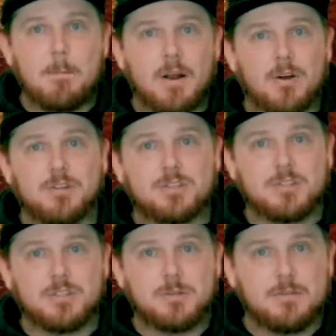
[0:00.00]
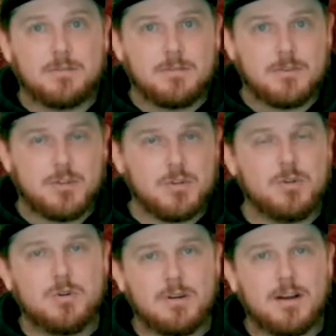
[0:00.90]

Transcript: but also do